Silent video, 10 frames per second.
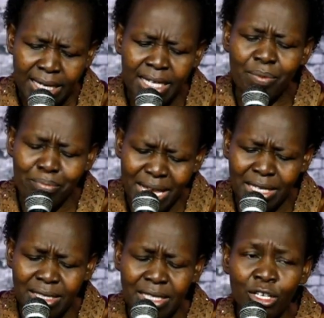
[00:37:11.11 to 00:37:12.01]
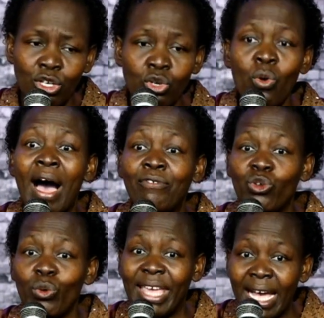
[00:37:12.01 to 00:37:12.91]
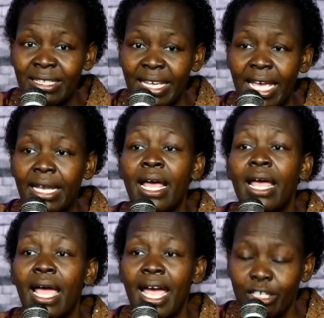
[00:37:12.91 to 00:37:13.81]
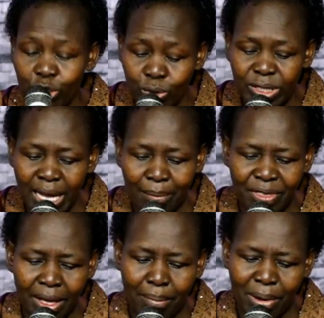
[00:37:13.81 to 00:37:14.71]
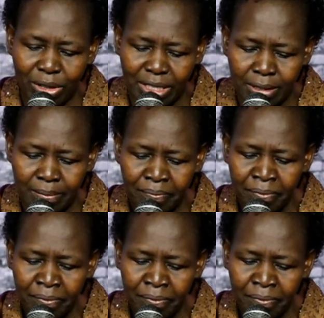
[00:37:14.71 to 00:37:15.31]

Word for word: It means you have to get in and do something about it.